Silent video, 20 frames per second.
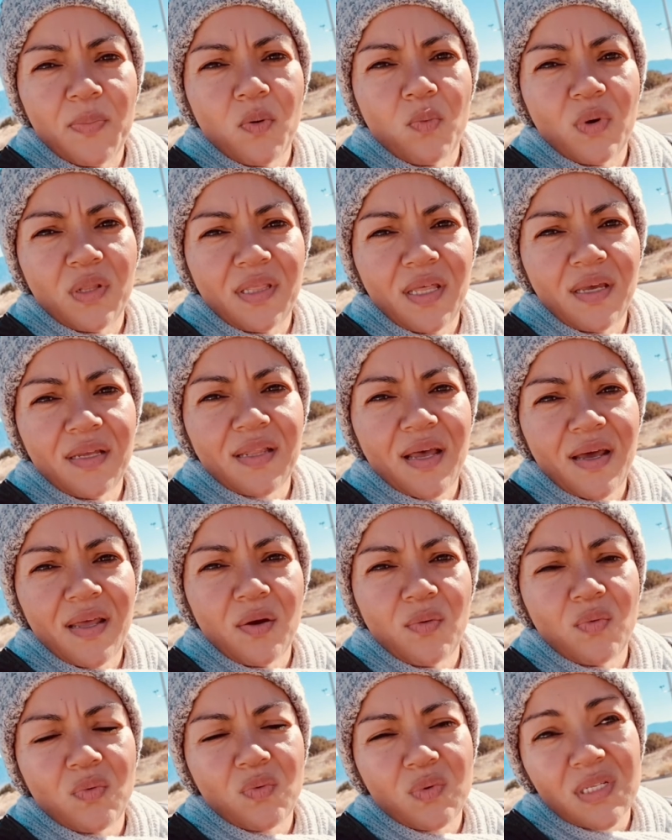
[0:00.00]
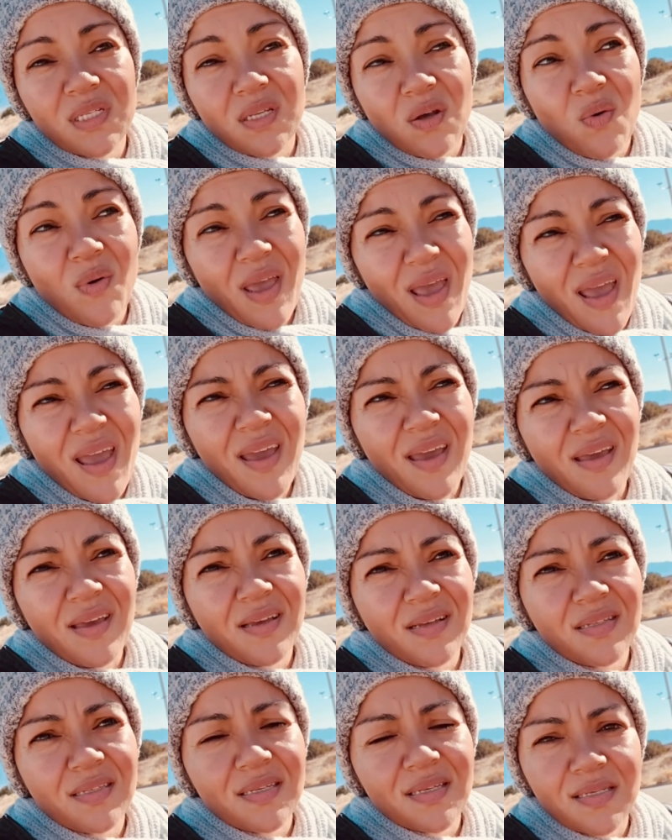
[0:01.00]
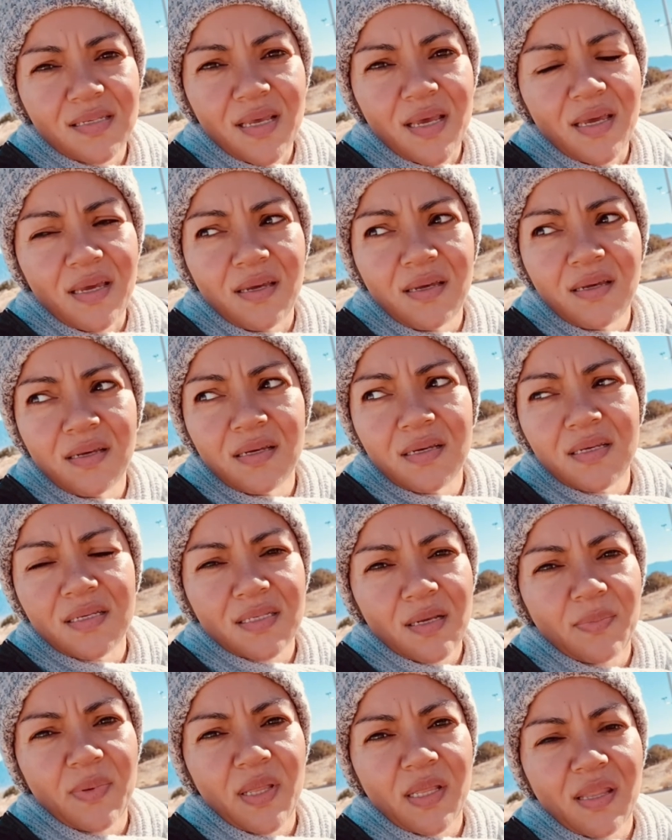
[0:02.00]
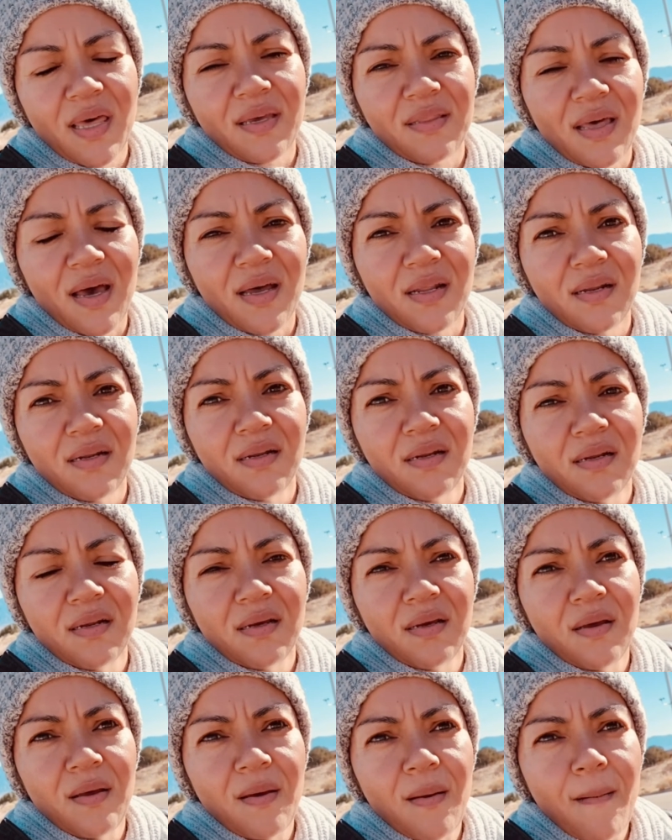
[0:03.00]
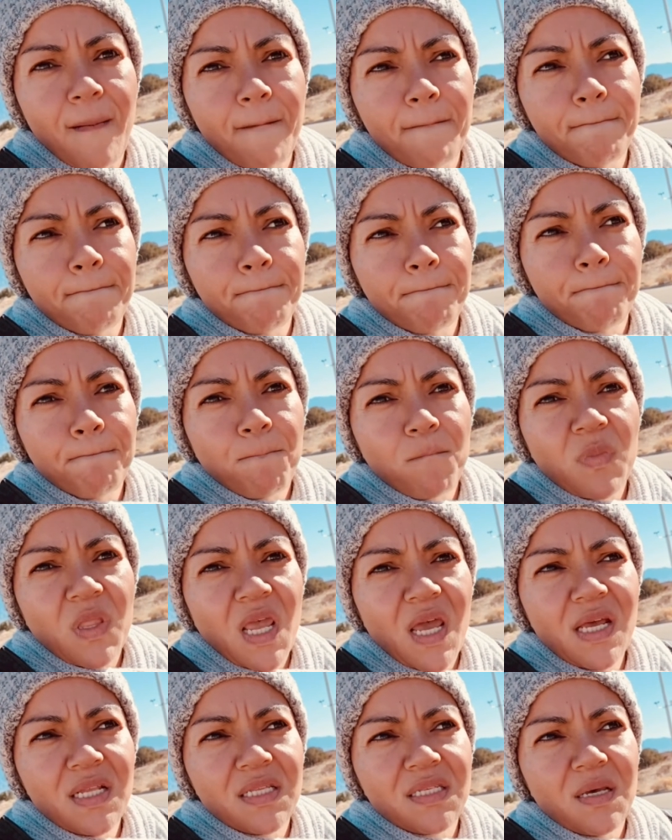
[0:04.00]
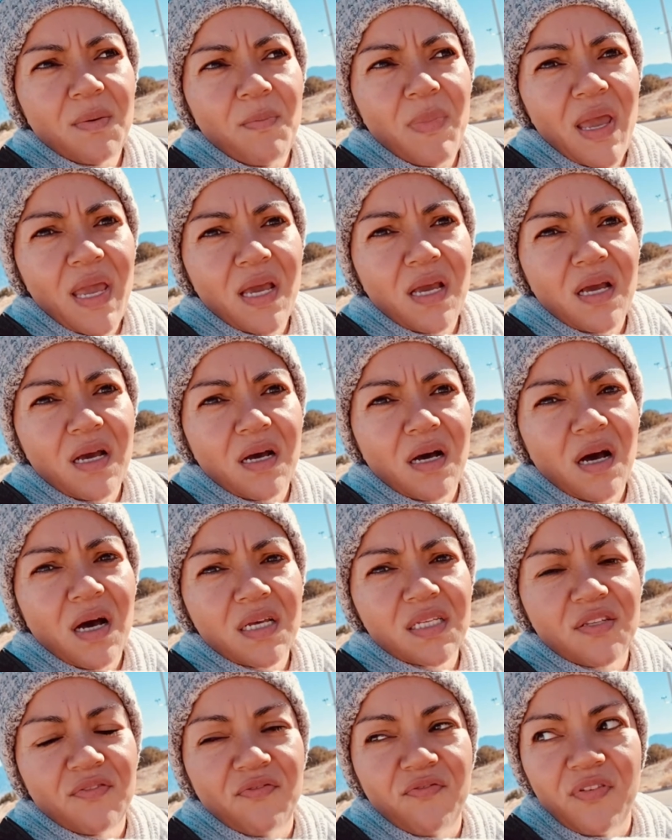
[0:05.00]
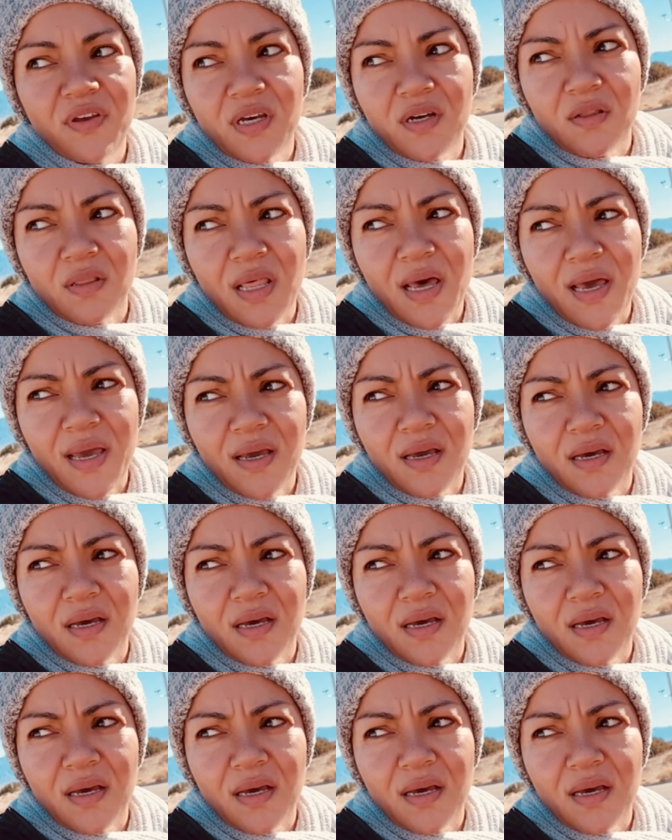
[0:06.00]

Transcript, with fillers: would think that it was okay to say something like that and to make us feel like